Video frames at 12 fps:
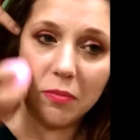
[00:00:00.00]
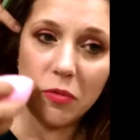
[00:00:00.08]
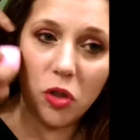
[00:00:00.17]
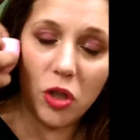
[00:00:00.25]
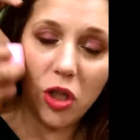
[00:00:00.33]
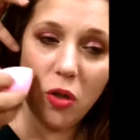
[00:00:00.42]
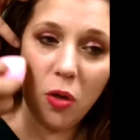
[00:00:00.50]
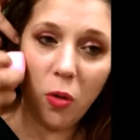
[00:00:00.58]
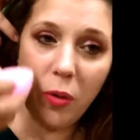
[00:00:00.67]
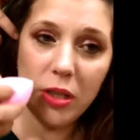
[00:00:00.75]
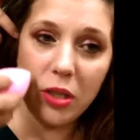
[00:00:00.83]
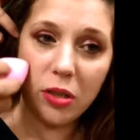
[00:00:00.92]
So do you
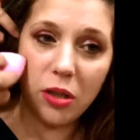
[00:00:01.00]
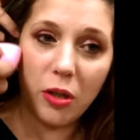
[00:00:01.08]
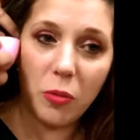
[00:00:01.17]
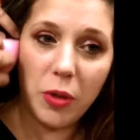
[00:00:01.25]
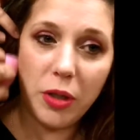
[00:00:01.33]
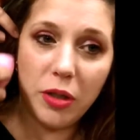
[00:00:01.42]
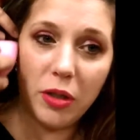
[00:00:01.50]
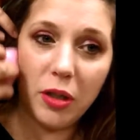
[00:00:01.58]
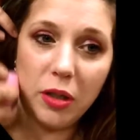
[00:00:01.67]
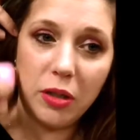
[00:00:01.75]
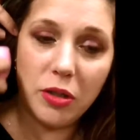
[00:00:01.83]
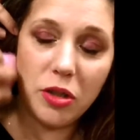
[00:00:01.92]
always start with
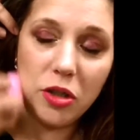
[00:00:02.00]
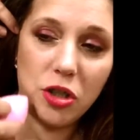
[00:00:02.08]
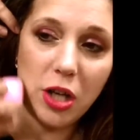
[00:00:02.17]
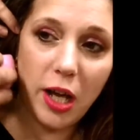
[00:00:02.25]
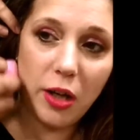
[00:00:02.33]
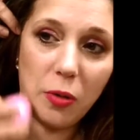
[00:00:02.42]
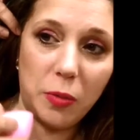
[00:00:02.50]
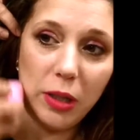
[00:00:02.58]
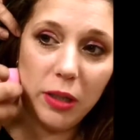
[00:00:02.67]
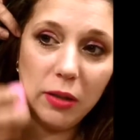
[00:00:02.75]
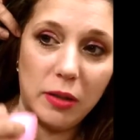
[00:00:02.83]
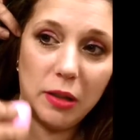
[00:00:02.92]
the
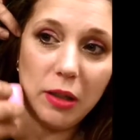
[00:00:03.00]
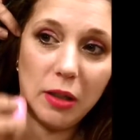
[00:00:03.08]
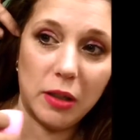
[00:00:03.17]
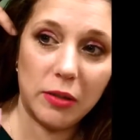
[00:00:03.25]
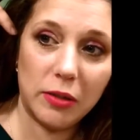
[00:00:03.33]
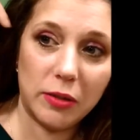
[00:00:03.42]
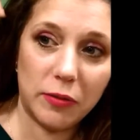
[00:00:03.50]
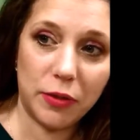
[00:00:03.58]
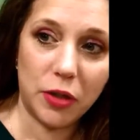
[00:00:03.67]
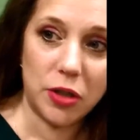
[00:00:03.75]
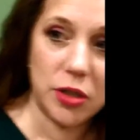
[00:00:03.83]
shadowing first?